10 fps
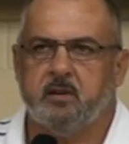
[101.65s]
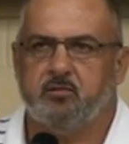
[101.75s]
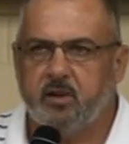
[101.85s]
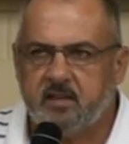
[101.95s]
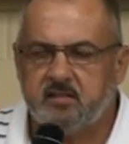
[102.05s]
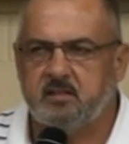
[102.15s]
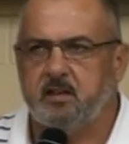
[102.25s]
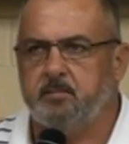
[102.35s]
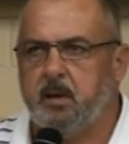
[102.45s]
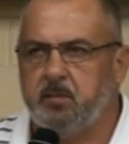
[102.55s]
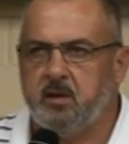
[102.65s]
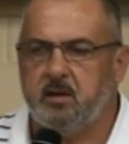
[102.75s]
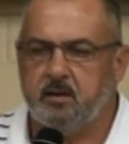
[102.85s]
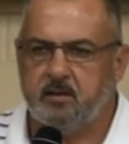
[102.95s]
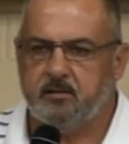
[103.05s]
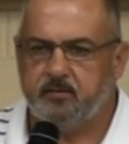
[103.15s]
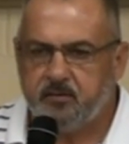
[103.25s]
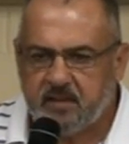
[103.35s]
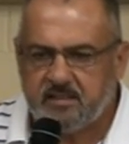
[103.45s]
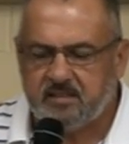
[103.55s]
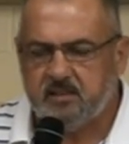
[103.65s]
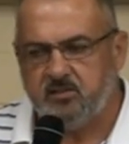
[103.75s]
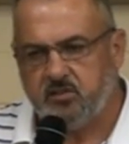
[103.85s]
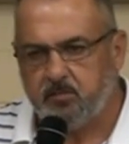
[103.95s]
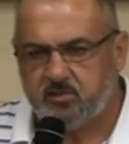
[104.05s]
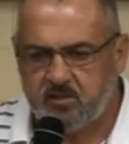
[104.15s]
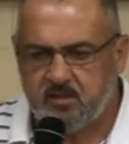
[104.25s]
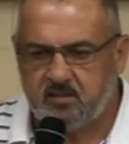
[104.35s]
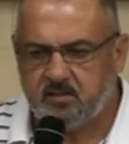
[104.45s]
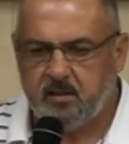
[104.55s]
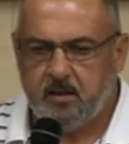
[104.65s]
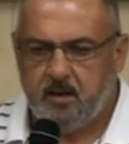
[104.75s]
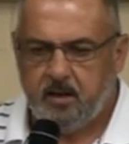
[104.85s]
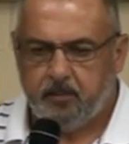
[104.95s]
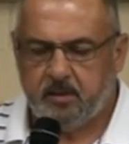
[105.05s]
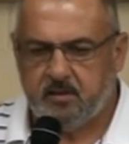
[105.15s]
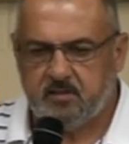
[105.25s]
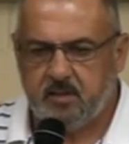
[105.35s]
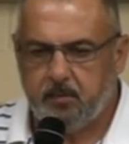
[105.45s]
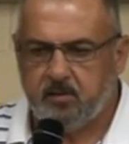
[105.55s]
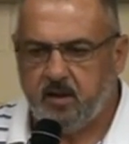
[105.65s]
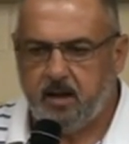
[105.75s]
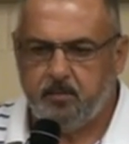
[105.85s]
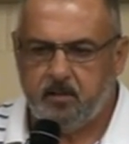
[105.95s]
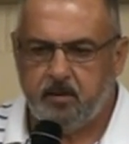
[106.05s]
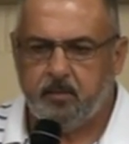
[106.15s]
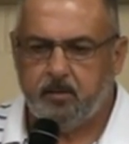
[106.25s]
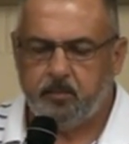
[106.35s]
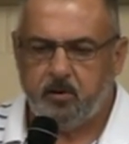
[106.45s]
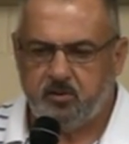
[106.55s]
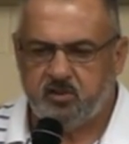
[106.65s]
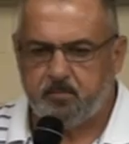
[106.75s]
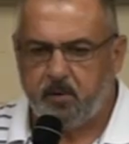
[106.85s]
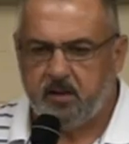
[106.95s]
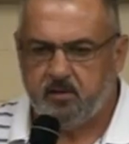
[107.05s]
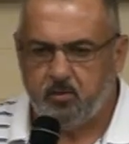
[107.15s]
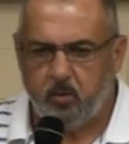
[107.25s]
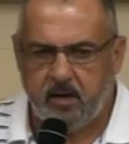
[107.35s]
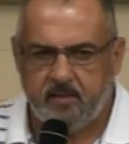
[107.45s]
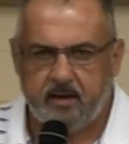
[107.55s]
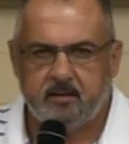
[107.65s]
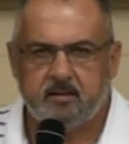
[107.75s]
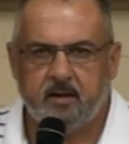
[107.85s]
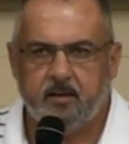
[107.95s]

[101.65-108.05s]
addressed and maybe fixed in some sense, but at the same time participate in a way that